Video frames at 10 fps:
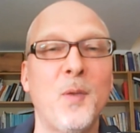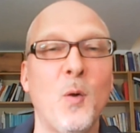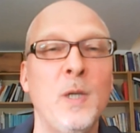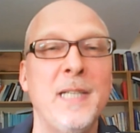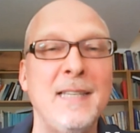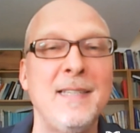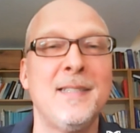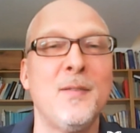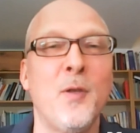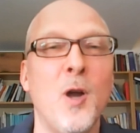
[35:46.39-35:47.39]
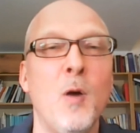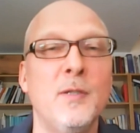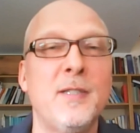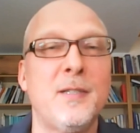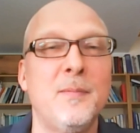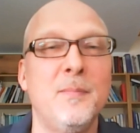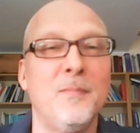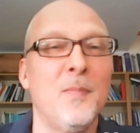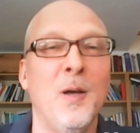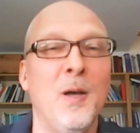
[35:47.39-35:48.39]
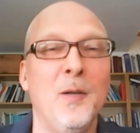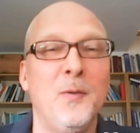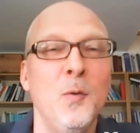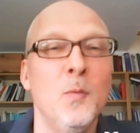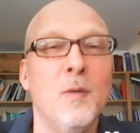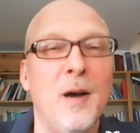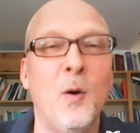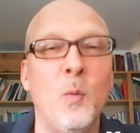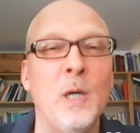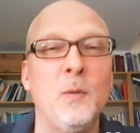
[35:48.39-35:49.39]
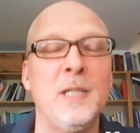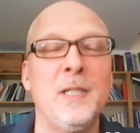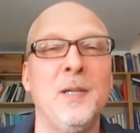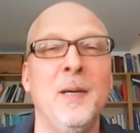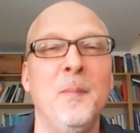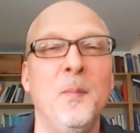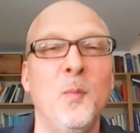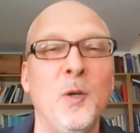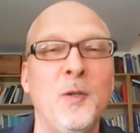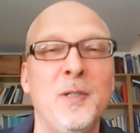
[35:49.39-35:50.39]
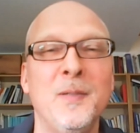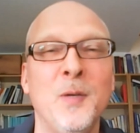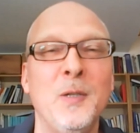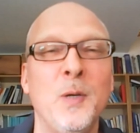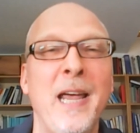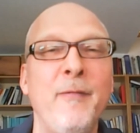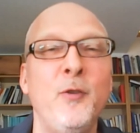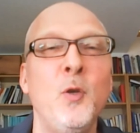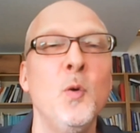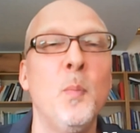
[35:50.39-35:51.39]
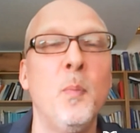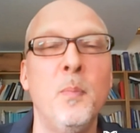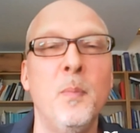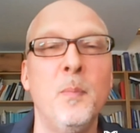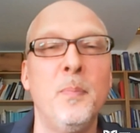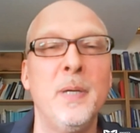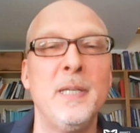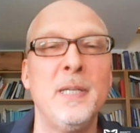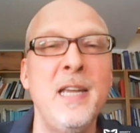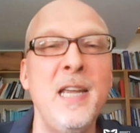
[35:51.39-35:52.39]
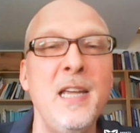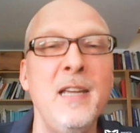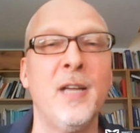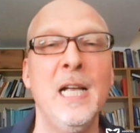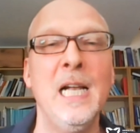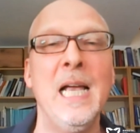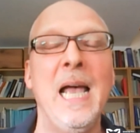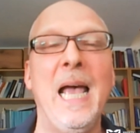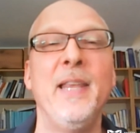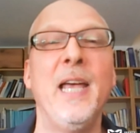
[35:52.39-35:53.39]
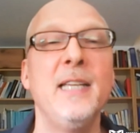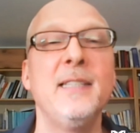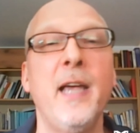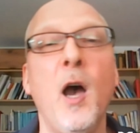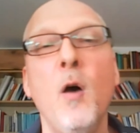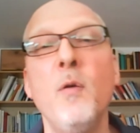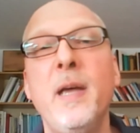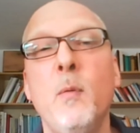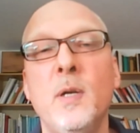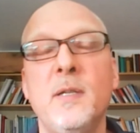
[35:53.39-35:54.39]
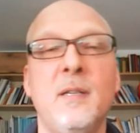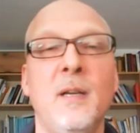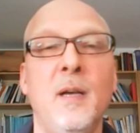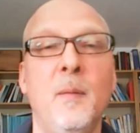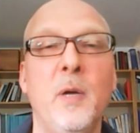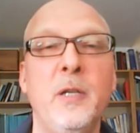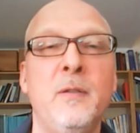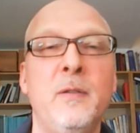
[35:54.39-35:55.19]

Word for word: what does the ghost uh, do or what what um, what what what have you perceived and then they say oh there was um, a